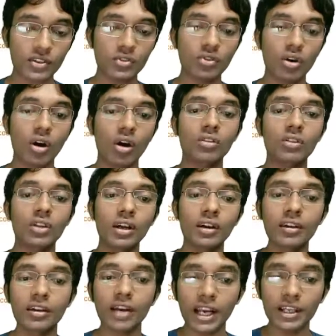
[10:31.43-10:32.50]
on the
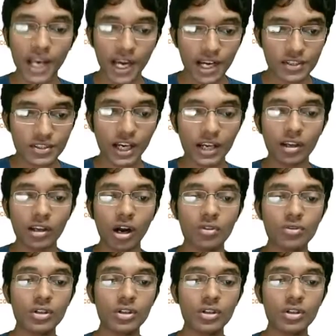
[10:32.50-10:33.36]
right hand side account,